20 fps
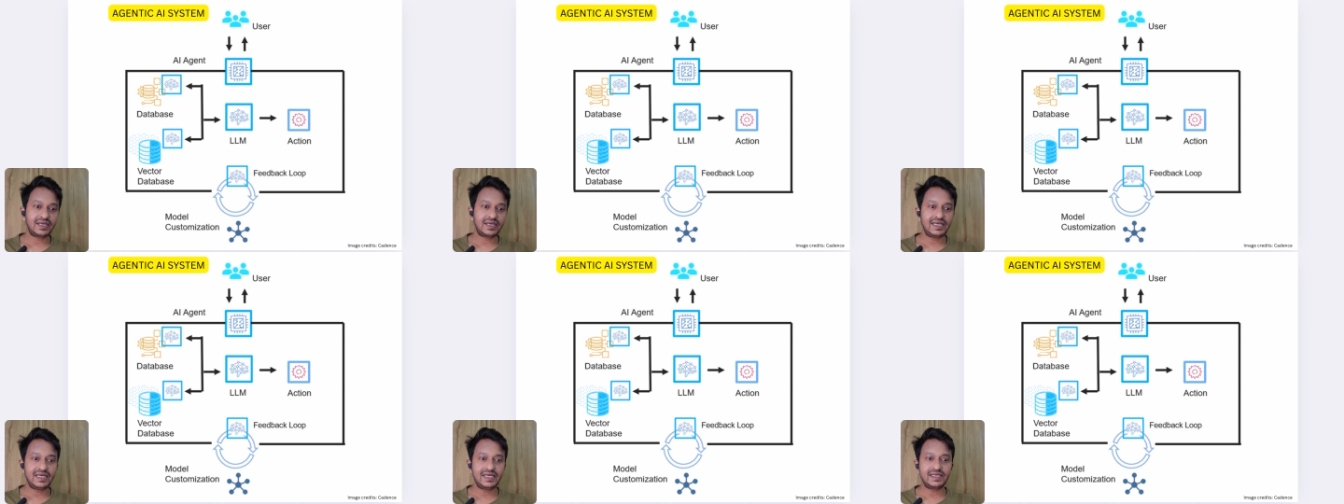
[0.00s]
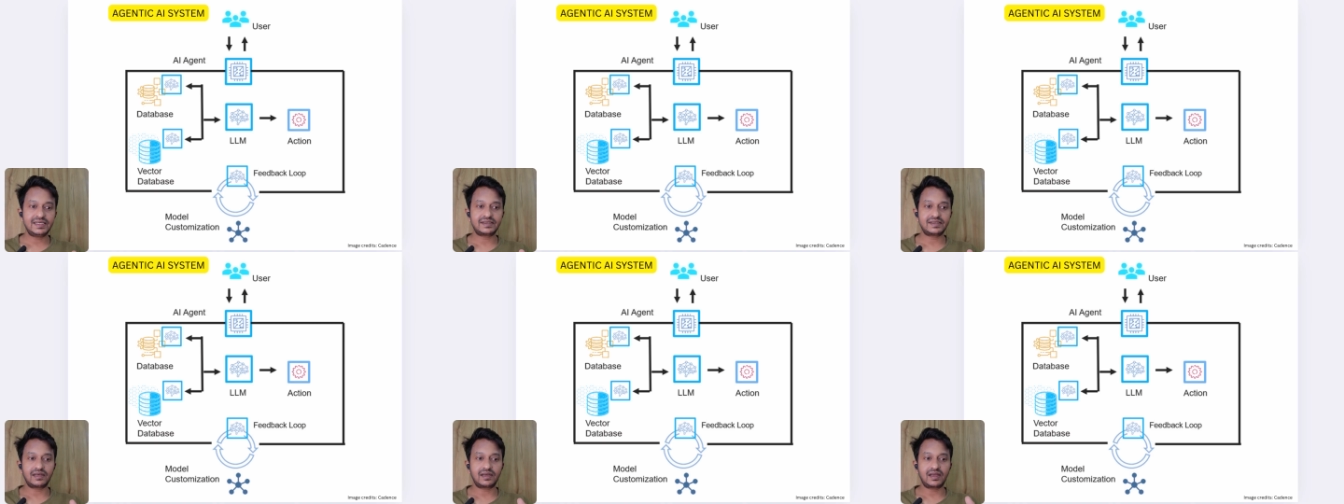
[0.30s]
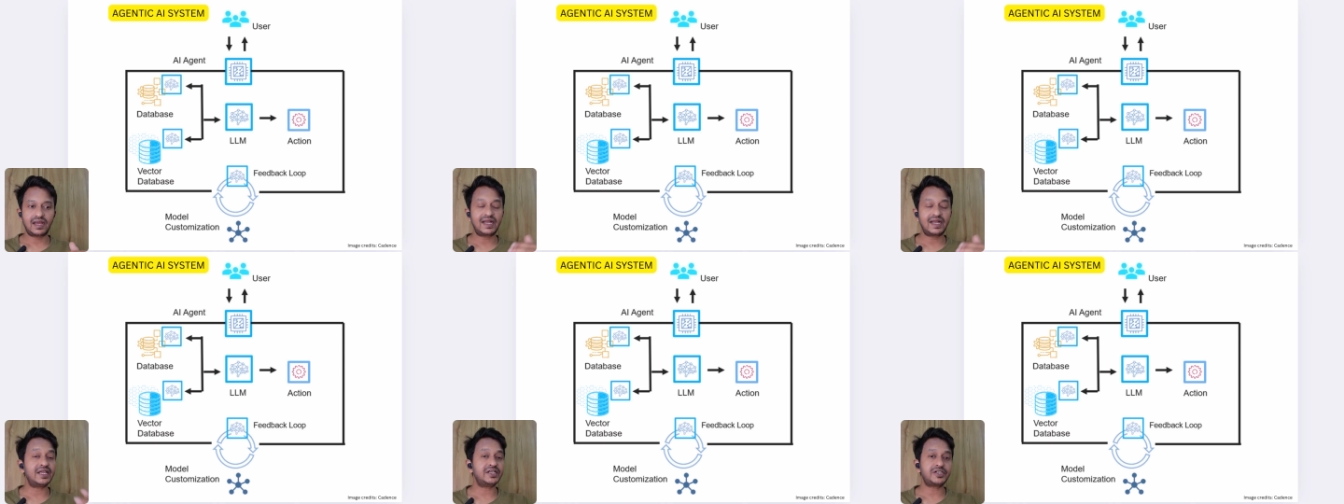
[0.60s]
is
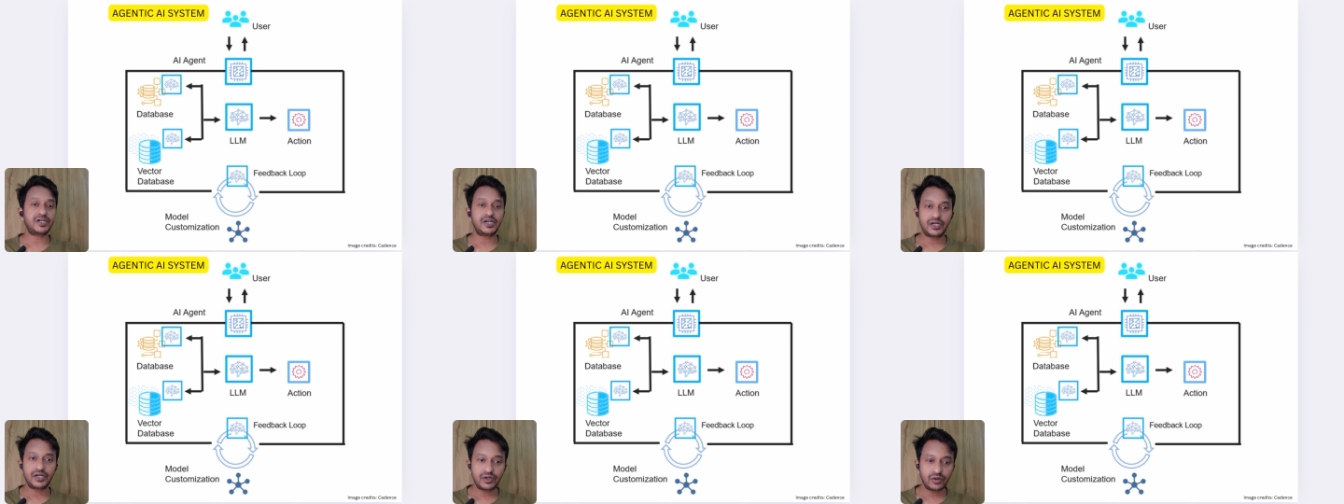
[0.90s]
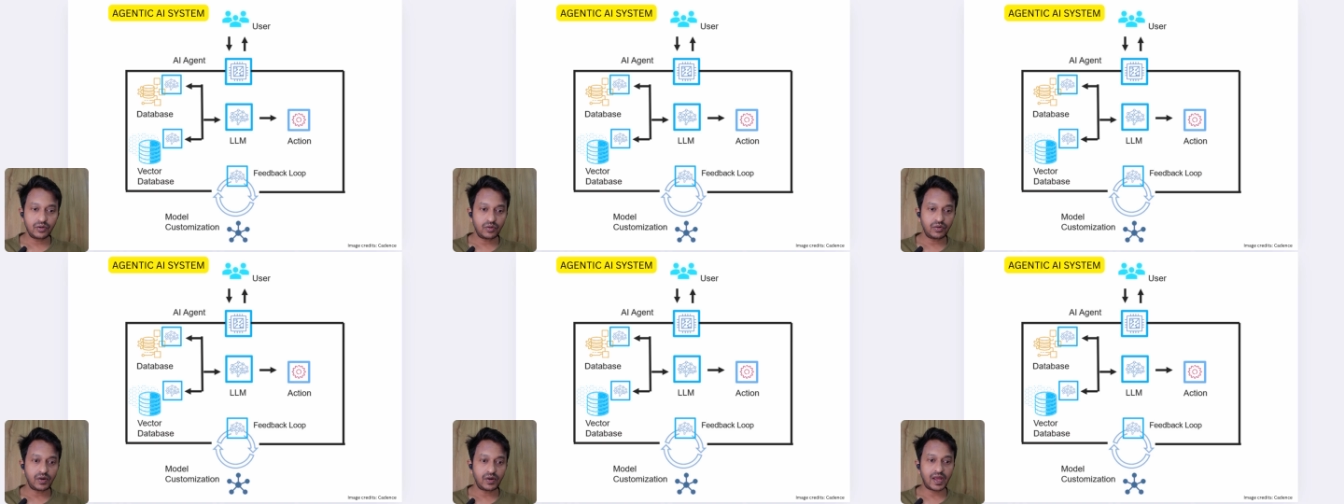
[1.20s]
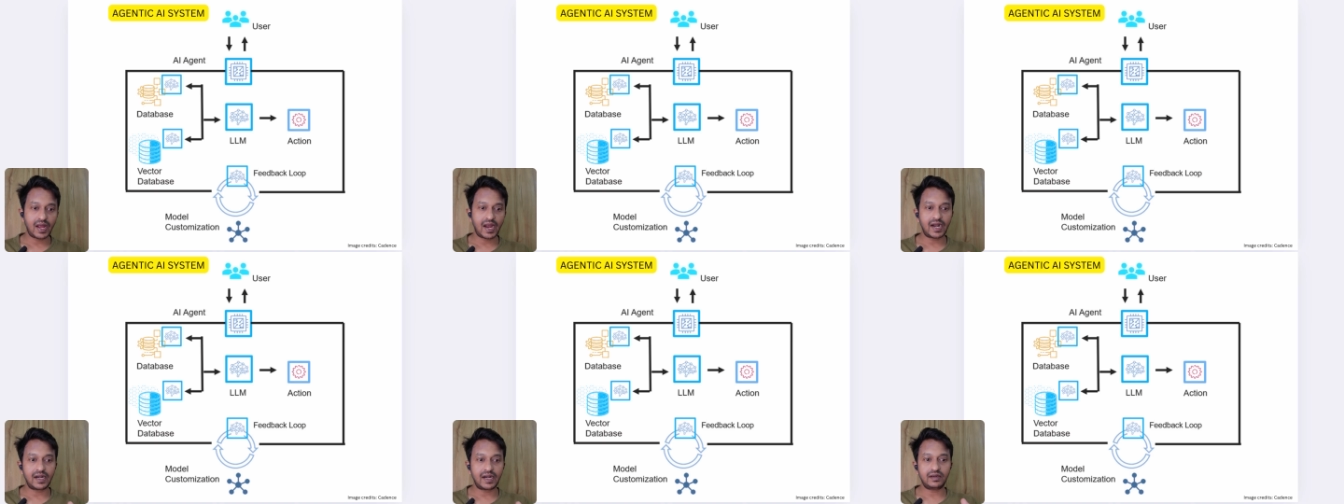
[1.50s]
an agent node
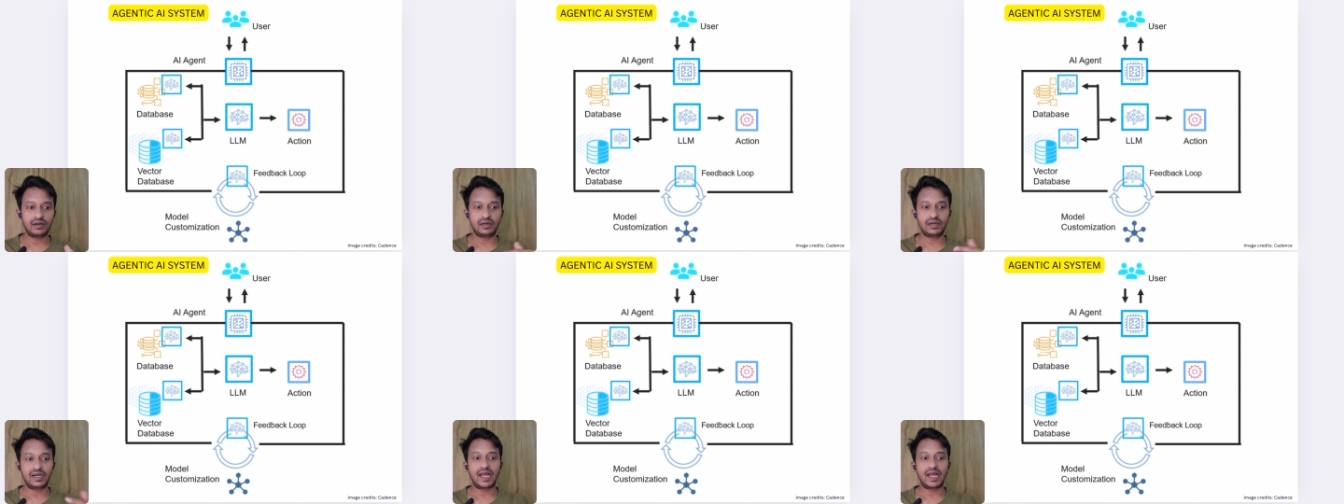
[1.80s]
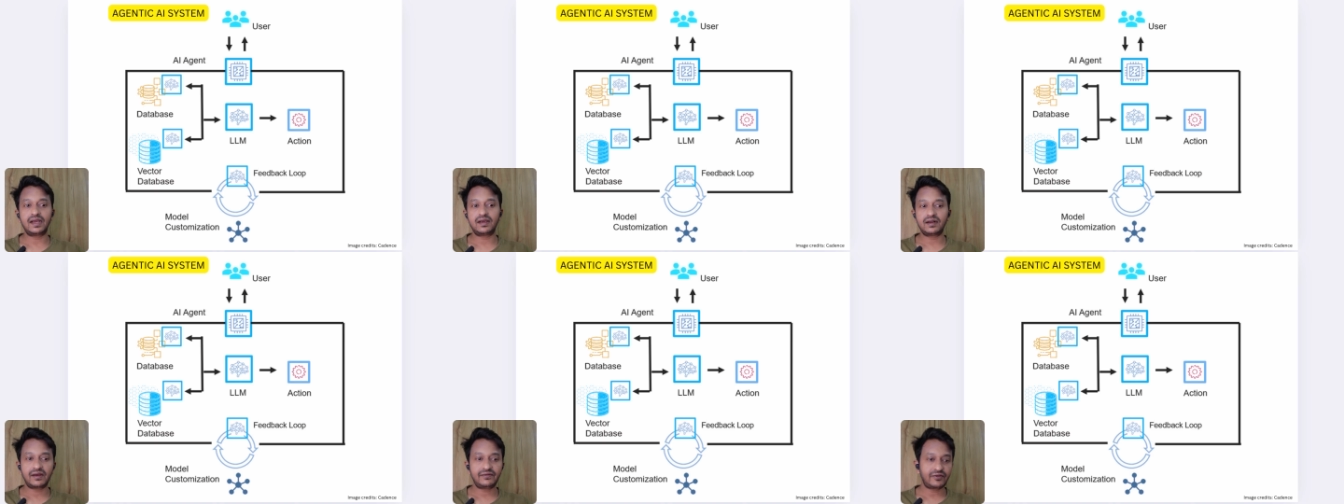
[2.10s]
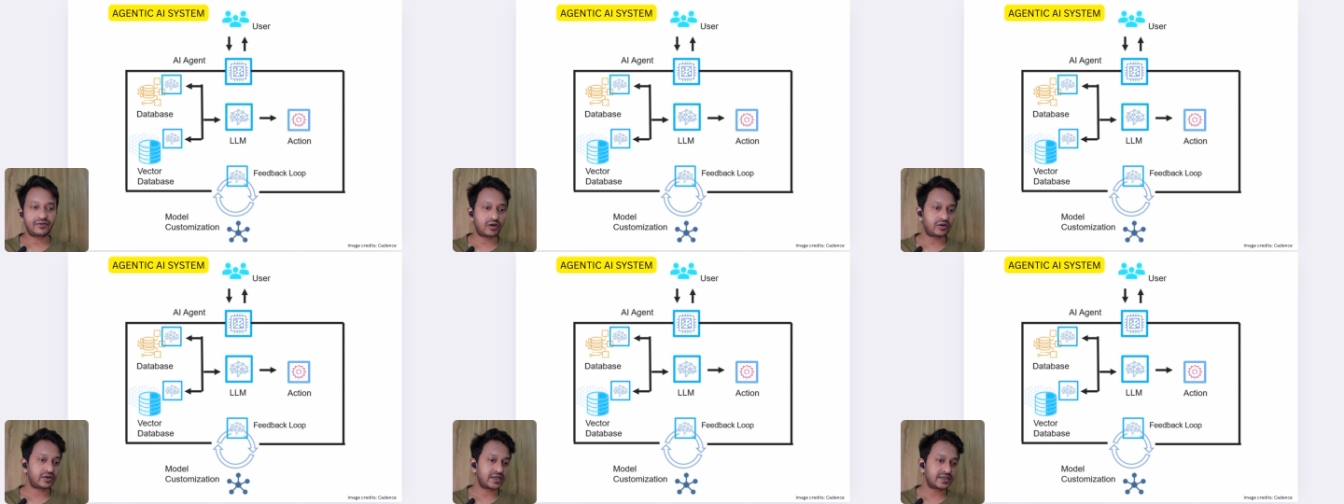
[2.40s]
and
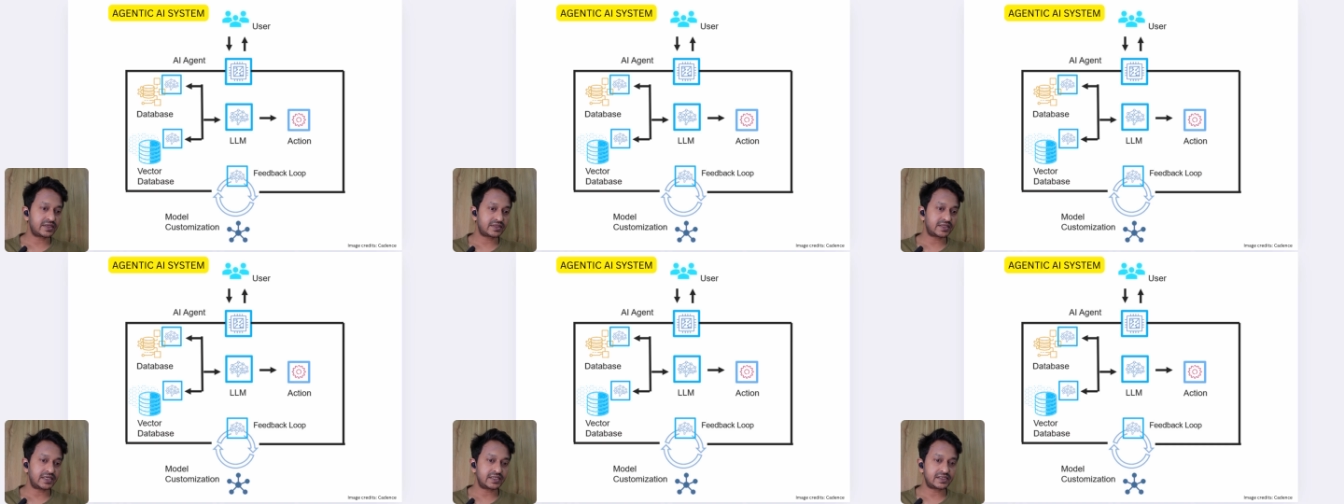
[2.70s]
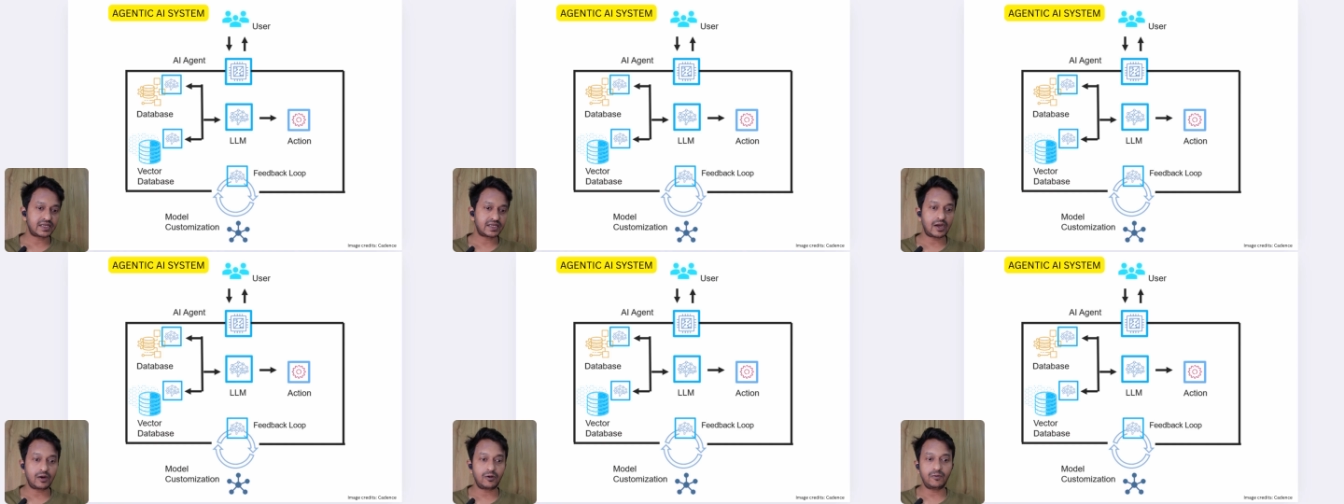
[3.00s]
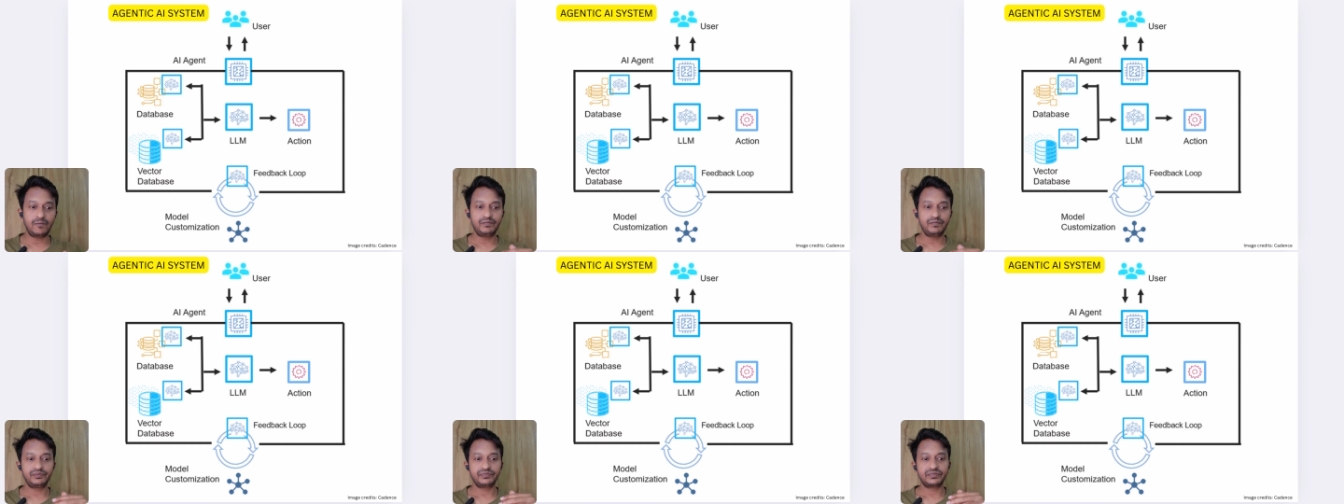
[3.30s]
LangGraph orchestrates
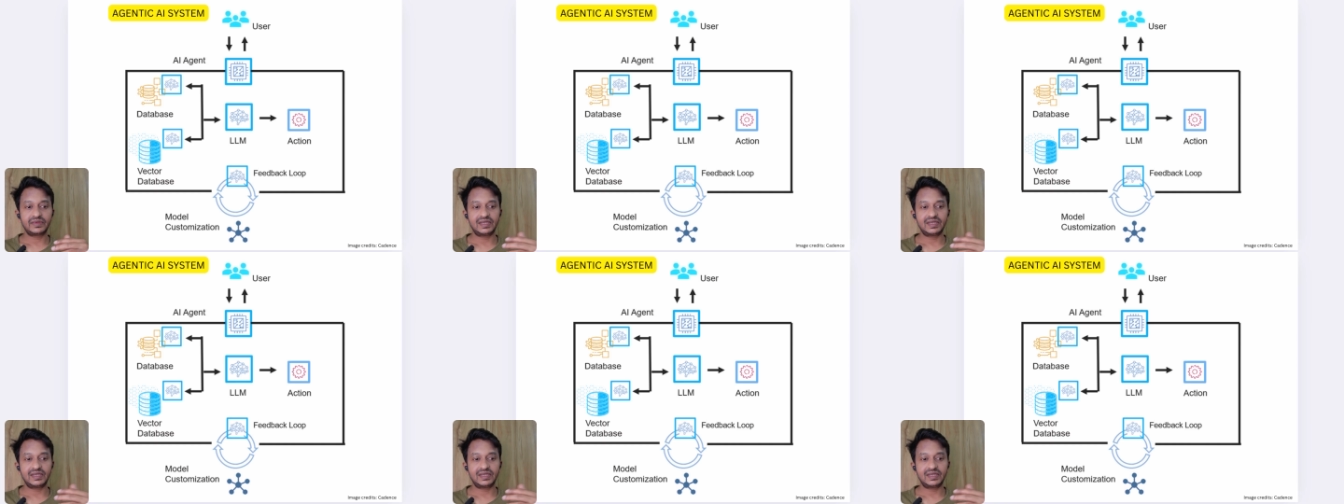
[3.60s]
how